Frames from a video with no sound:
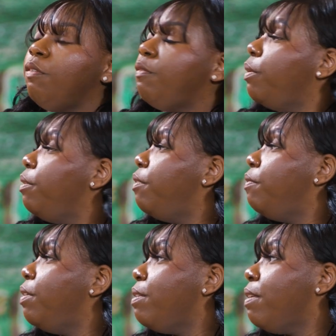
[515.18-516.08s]
40,
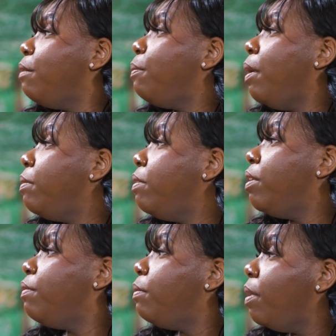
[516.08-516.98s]
50 years, that could probably
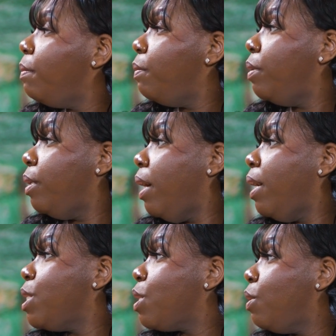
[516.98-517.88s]
deliver a baby with their
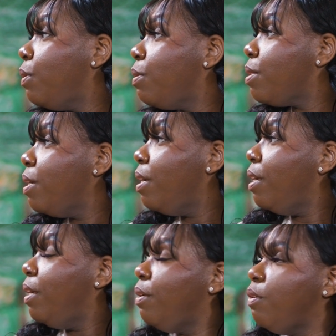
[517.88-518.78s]
eyes closed,
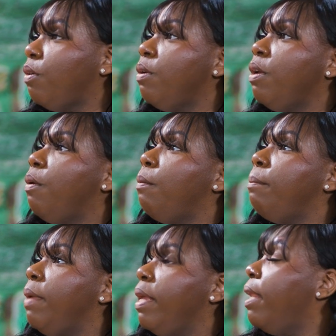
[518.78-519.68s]

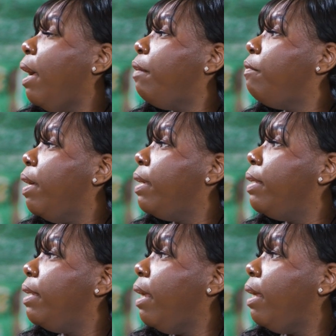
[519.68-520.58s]
may not
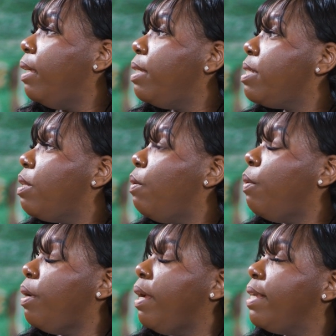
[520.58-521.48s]
recognize
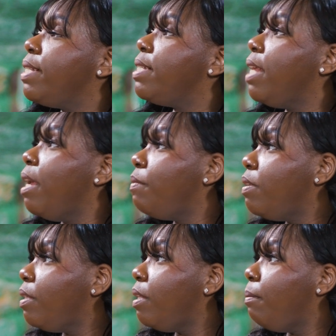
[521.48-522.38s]
or
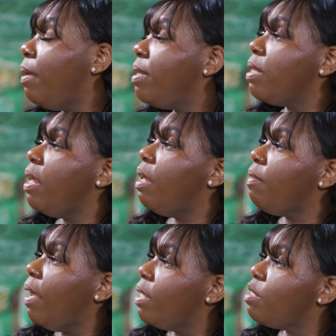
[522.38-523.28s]
accept the mental
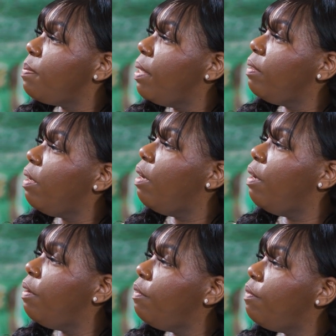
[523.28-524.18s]
health aspect
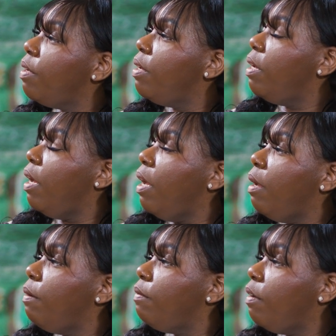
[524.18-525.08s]
of
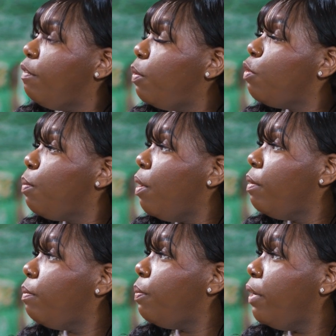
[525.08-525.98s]

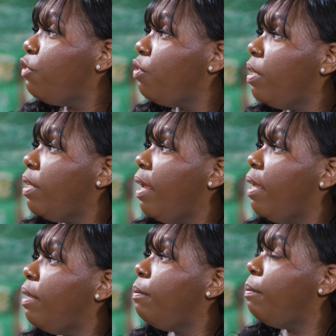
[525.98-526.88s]
postpartum depression,
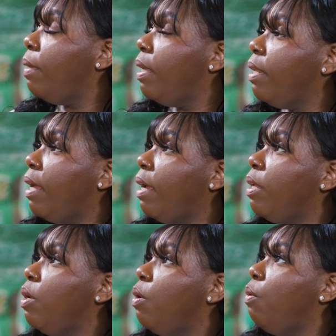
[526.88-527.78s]
and may
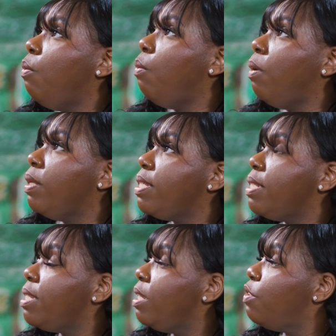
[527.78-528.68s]
not want to
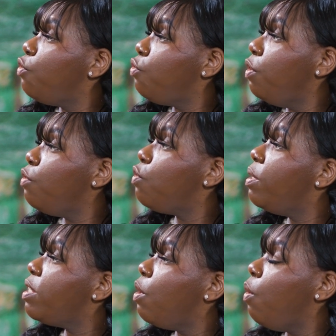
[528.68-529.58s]
seek to treat you.
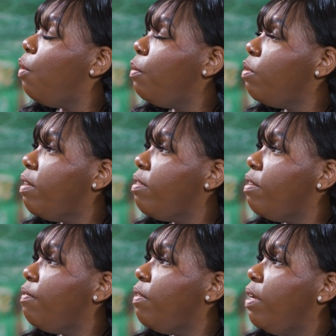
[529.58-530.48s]
So it's almost as
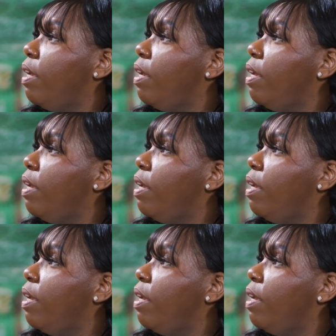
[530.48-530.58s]
if